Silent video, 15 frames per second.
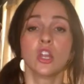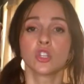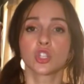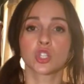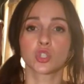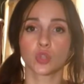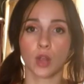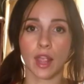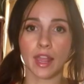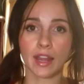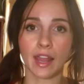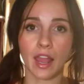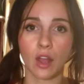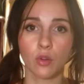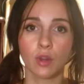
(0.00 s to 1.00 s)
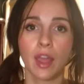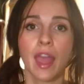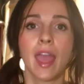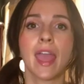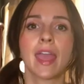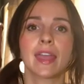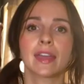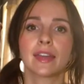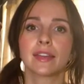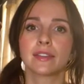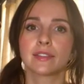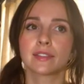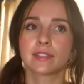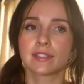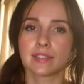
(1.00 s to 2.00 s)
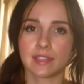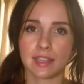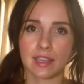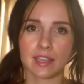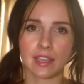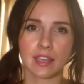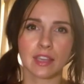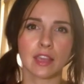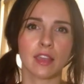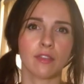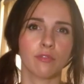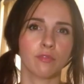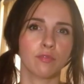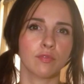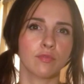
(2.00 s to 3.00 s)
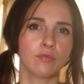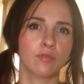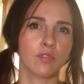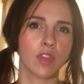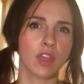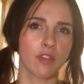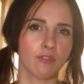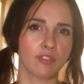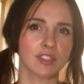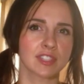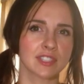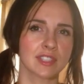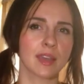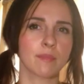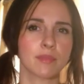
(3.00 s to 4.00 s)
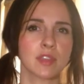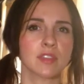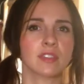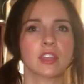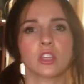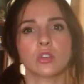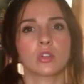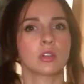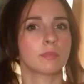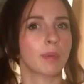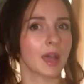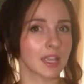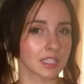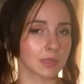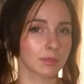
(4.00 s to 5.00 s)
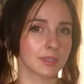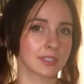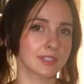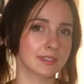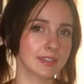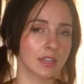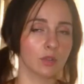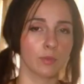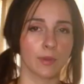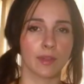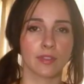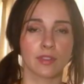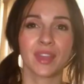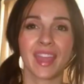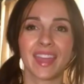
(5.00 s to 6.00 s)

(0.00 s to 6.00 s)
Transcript: Just try it out and see if it's something that you could possibly stick with.